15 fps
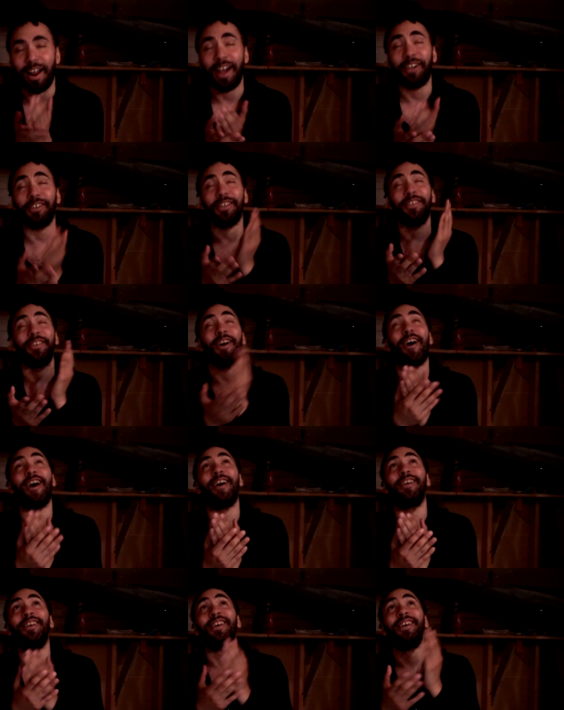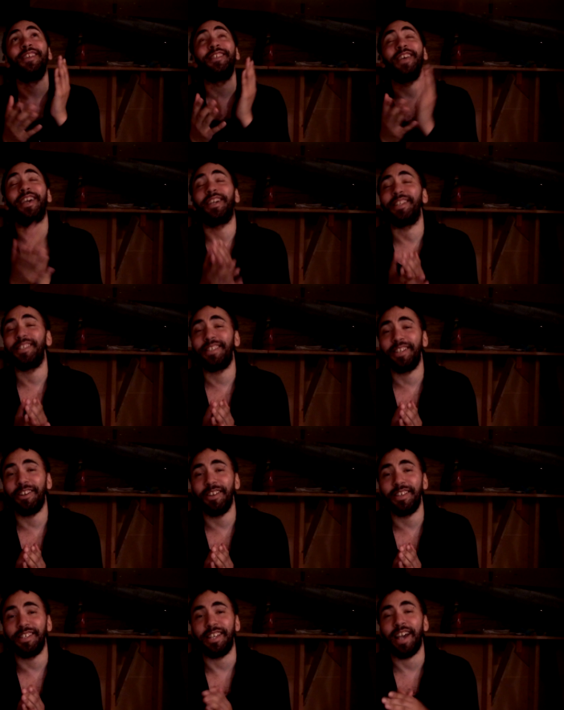I could not take it
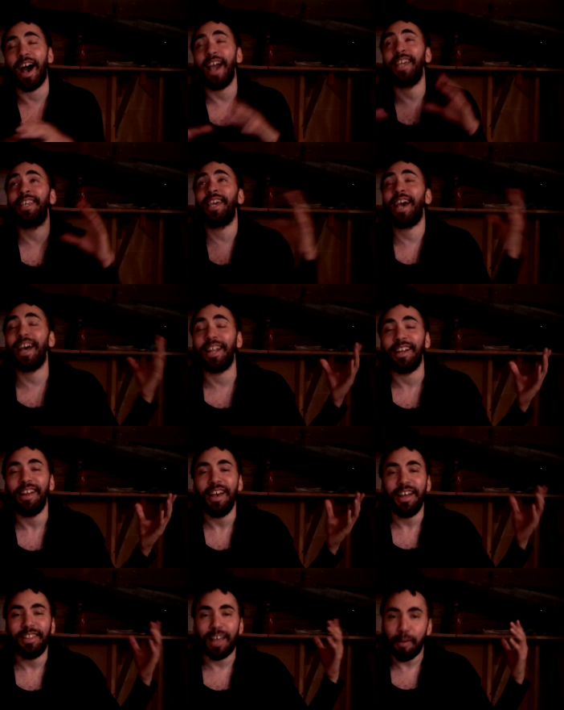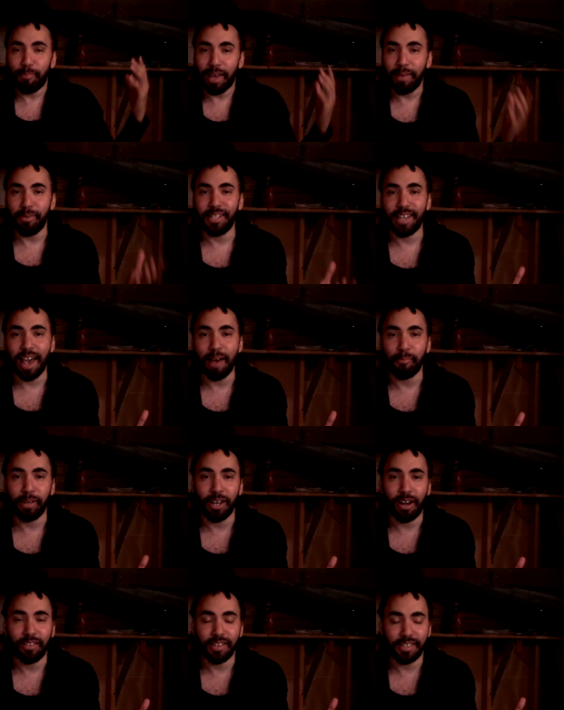seriously. I get that babies can't
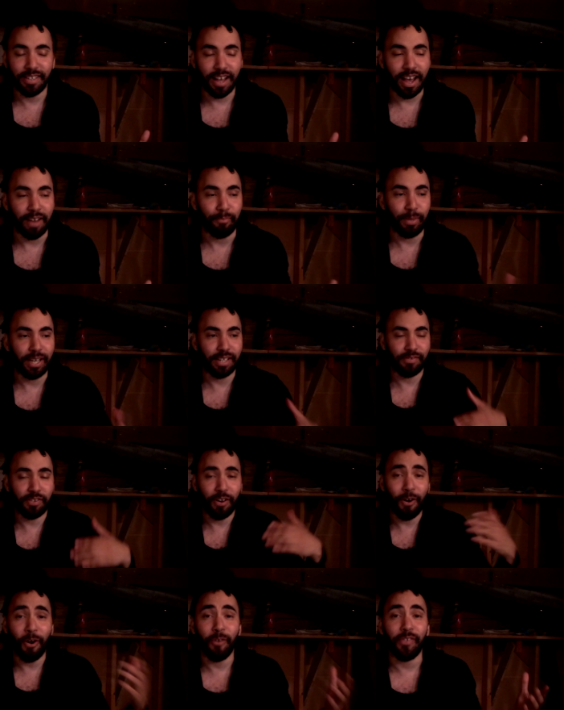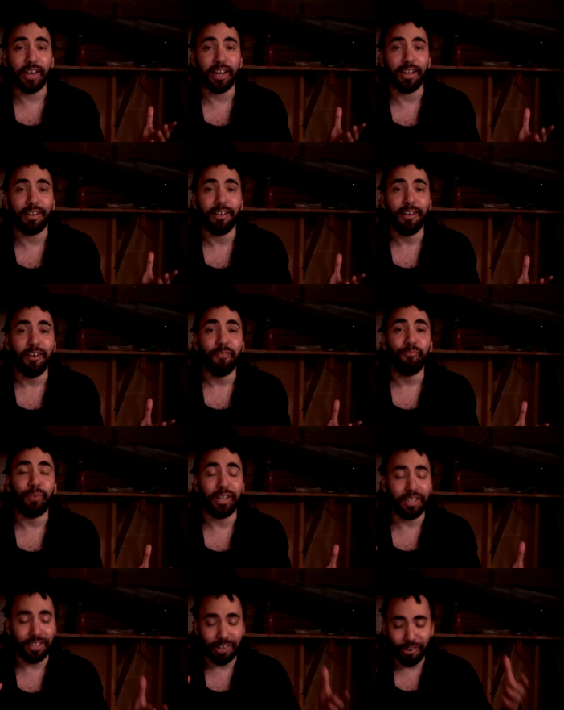be on the set because of COVID,
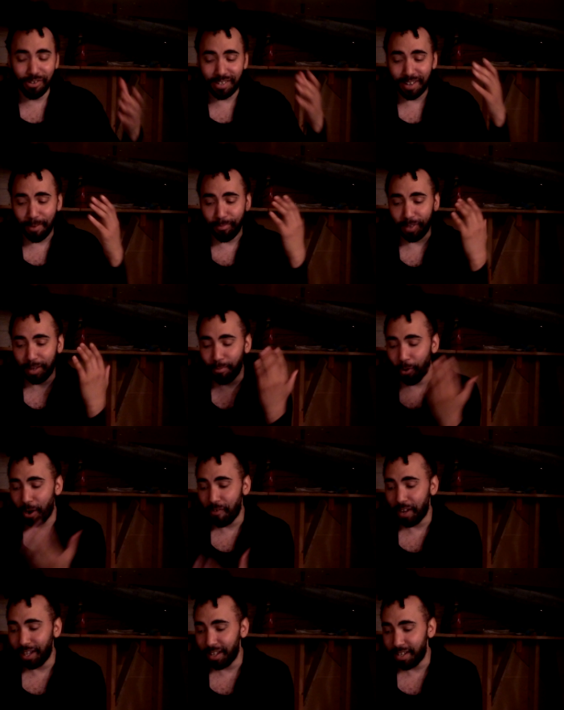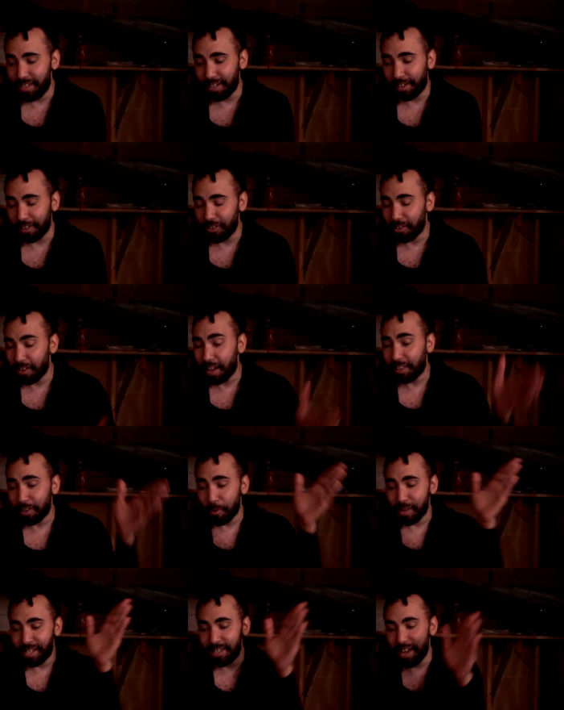but use something more realistic. It looked like
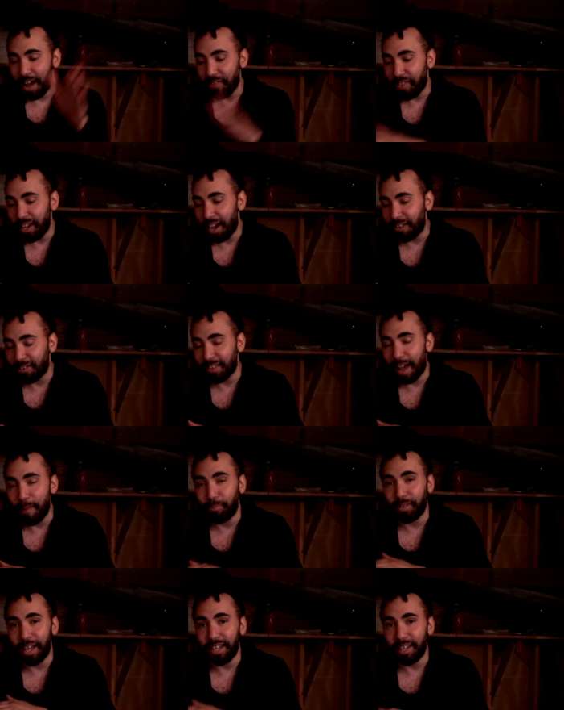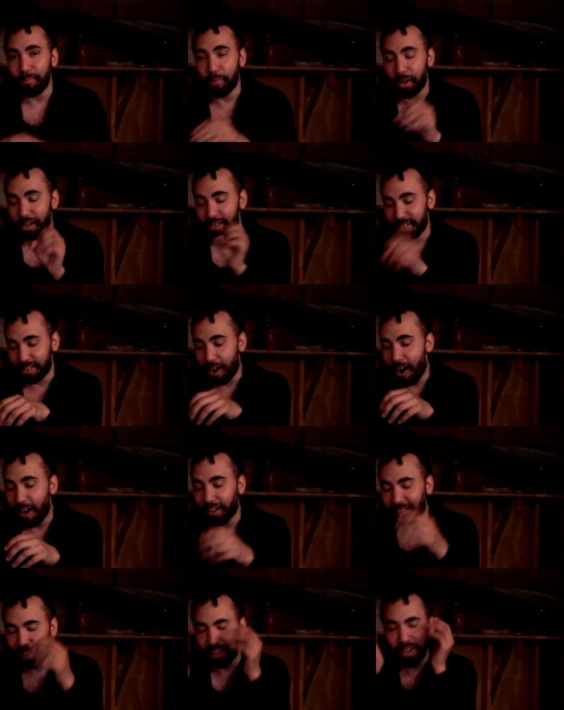there was nothing under that blanket but a
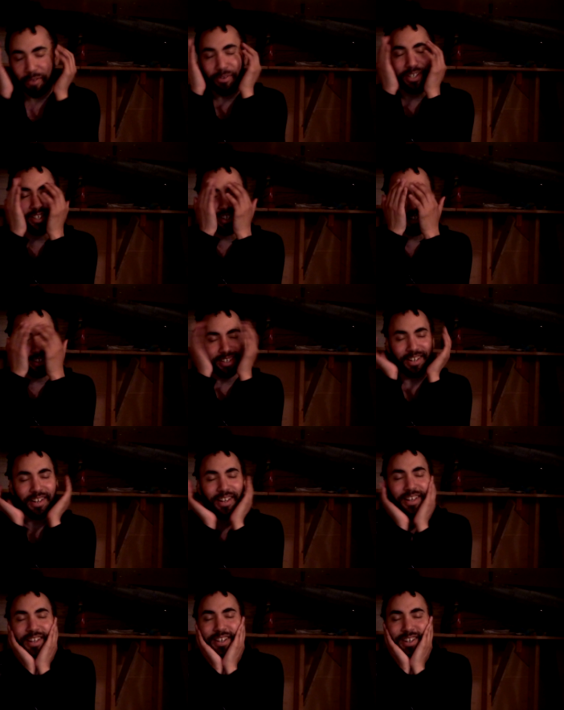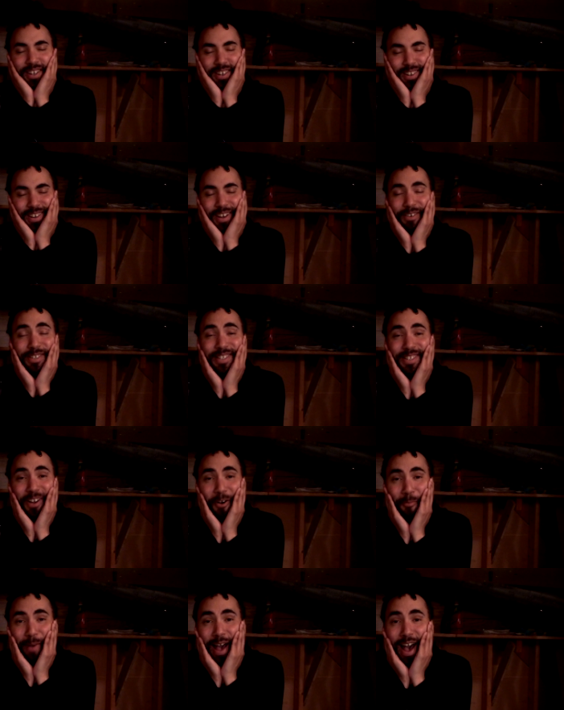sock. Like it was just it was
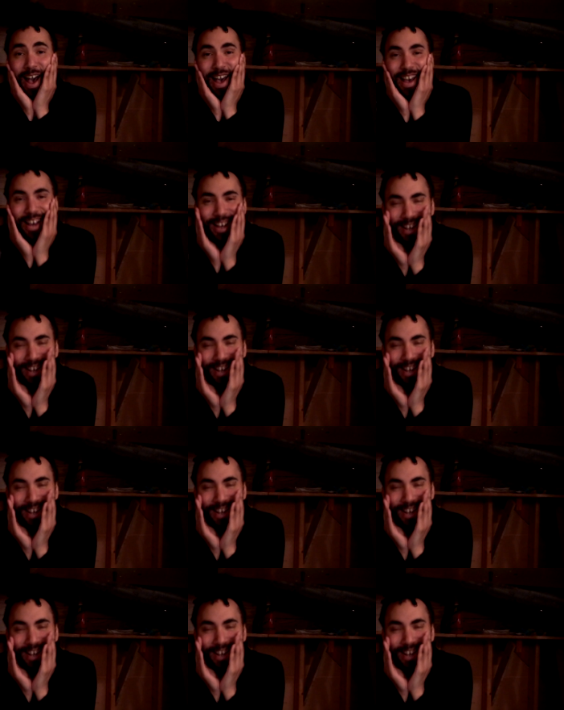so bad.